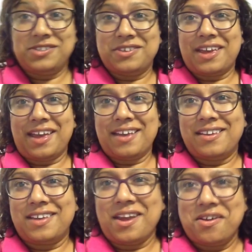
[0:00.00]

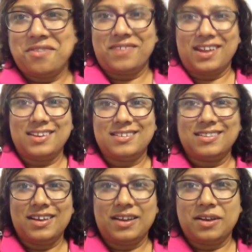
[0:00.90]
UK care event.
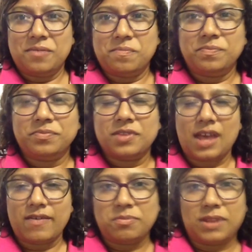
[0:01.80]
I
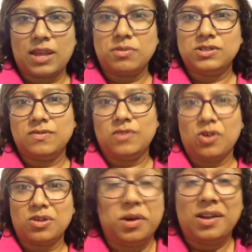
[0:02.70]
haven't been able to
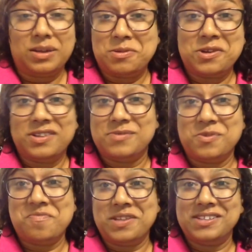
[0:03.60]
vlog partly because
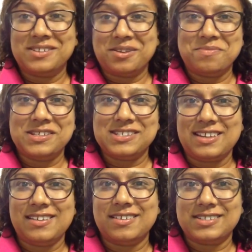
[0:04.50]
we've been so
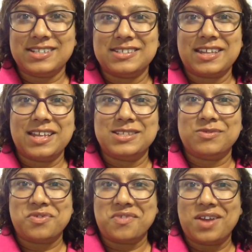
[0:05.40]
busy since the kids
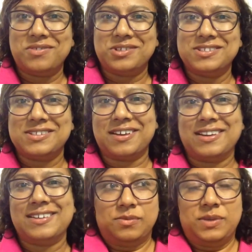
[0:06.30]
have arrived on site.
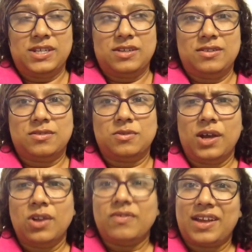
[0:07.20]
We did
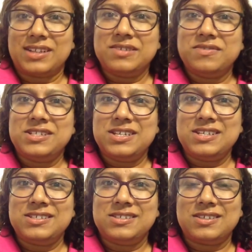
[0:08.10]
quite a lot of
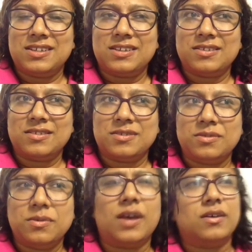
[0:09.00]
activities.
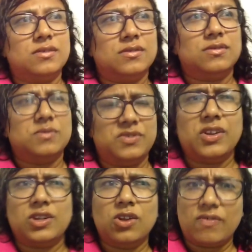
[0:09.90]
Well, we've
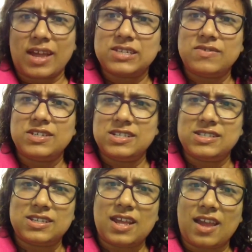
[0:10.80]
done a lot of activities
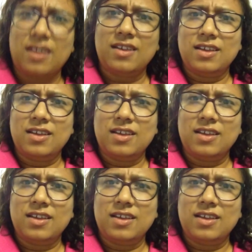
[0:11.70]
today.